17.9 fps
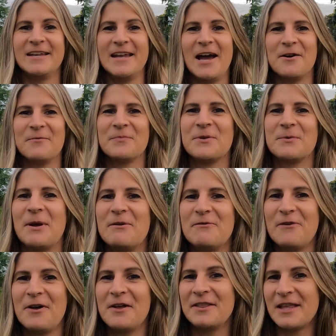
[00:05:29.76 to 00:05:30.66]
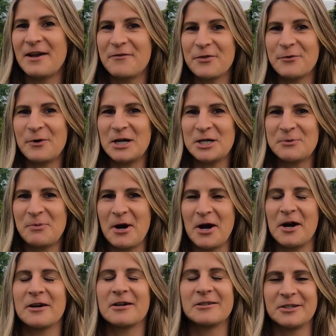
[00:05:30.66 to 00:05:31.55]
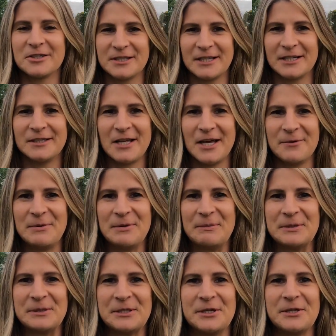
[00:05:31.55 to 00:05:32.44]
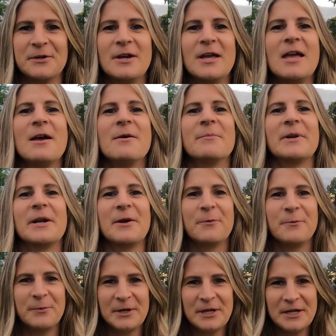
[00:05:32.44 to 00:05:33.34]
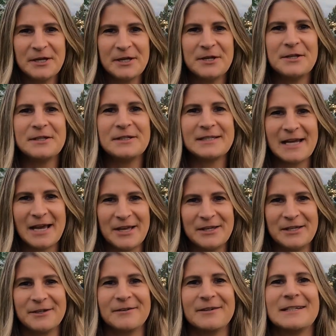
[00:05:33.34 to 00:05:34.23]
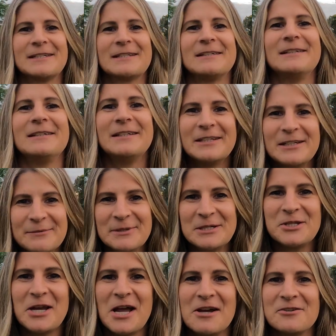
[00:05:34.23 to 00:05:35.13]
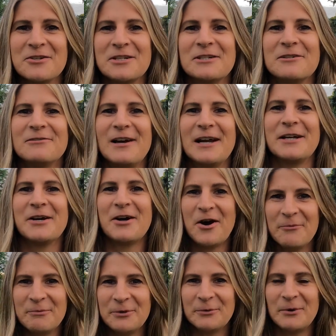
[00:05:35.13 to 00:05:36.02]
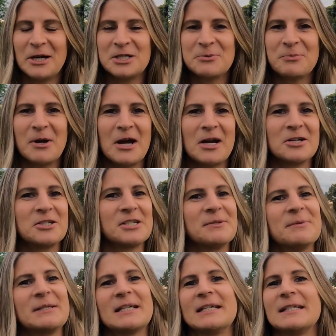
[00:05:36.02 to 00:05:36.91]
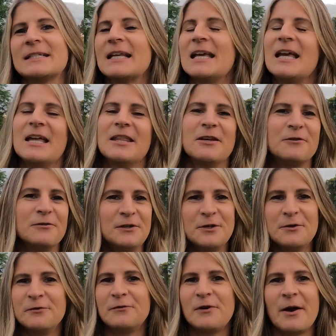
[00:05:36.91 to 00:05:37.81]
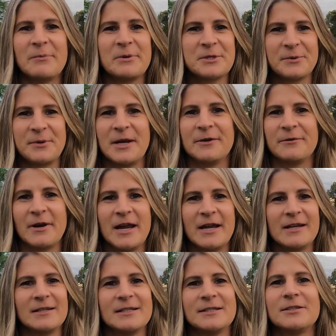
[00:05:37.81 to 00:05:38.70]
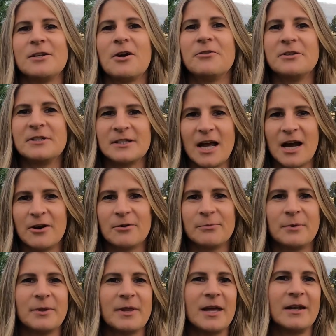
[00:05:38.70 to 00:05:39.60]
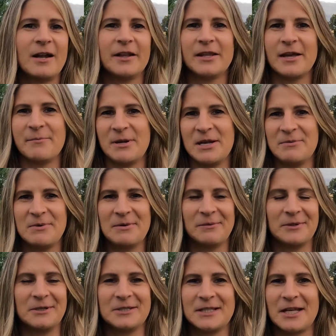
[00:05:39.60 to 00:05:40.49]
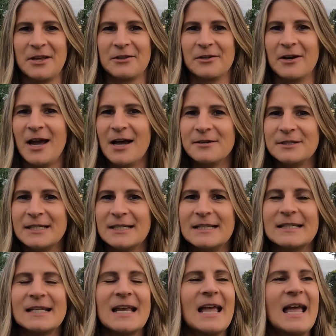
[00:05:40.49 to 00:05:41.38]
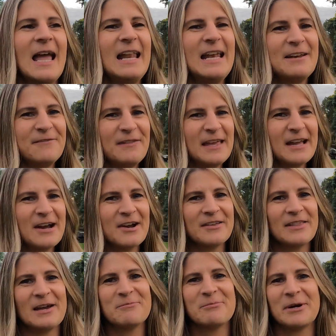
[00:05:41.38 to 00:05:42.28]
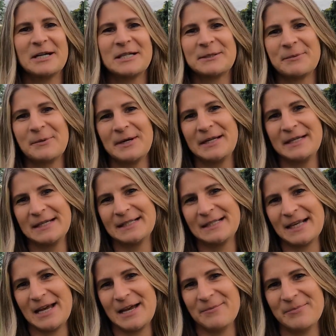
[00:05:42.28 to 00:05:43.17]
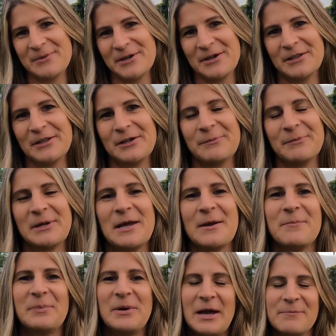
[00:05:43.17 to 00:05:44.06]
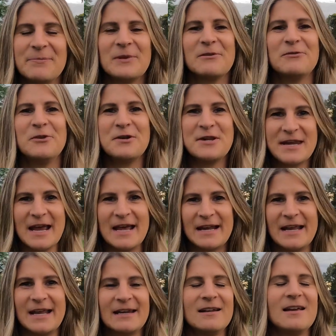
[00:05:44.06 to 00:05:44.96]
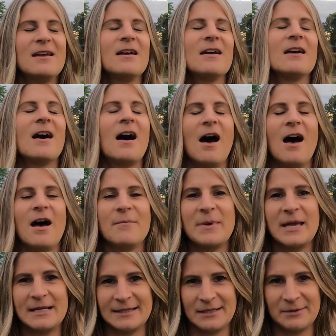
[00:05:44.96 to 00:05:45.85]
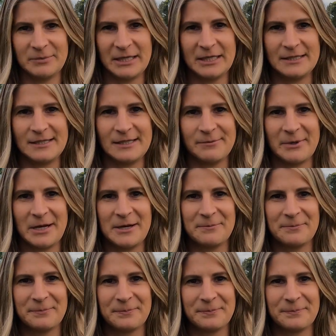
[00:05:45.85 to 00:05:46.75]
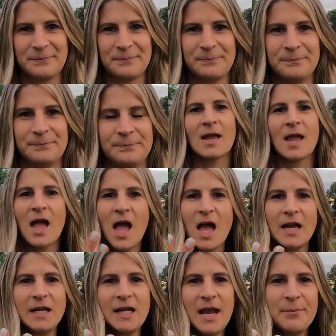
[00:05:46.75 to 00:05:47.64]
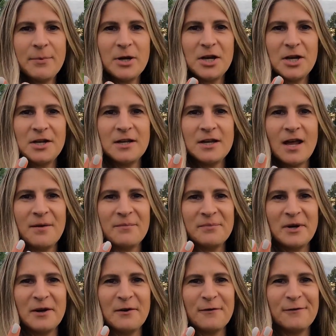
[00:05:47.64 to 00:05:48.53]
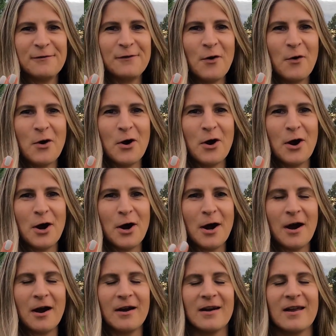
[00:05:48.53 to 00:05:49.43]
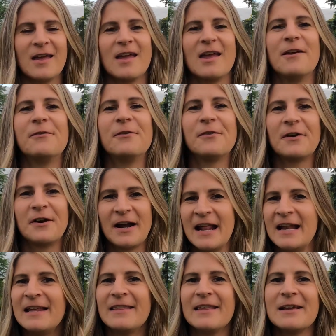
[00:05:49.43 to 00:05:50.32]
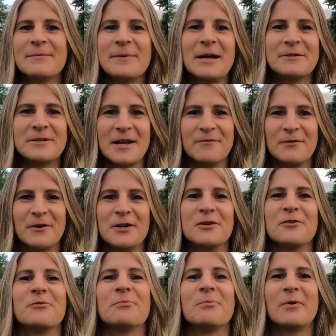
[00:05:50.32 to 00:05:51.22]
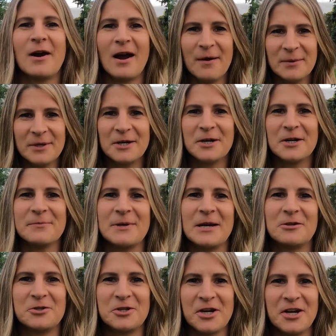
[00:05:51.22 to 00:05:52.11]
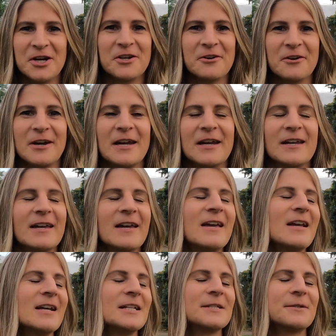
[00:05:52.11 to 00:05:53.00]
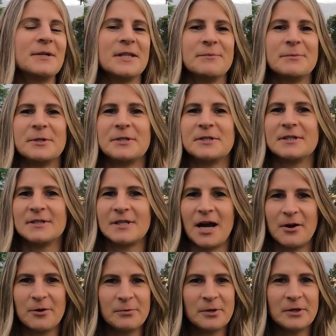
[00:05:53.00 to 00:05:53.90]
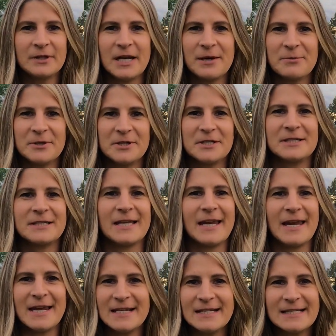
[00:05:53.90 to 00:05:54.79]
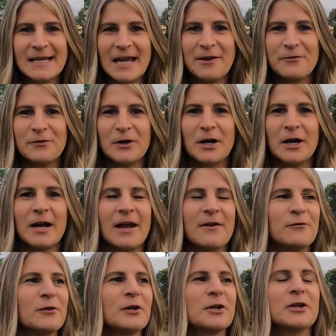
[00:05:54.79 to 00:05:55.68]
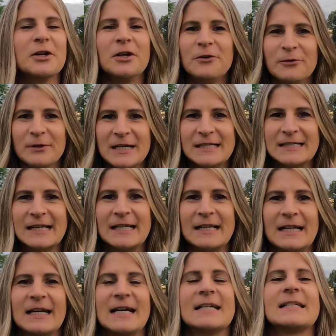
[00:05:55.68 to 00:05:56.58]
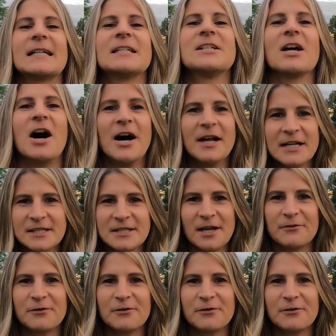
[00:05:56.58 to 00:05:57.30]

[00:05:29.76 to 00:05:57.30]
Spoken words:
Now, you might fall in love with Wash Park, just like a lot of people do, but I will tell you it is a little bit challenging to find a home in Wash Park just because they're few and far between, right? It's so desirable that not that many people are selling their houses, and if they are, that price point is up there a little bit. But if you can get in, amazing place to be. Neighborhood number 4. If you've heard anything about Denver, you've probably heard about Cherry Creek. It's one of the most desirable neighborhoods in Denver, and for good reason. It has a ton of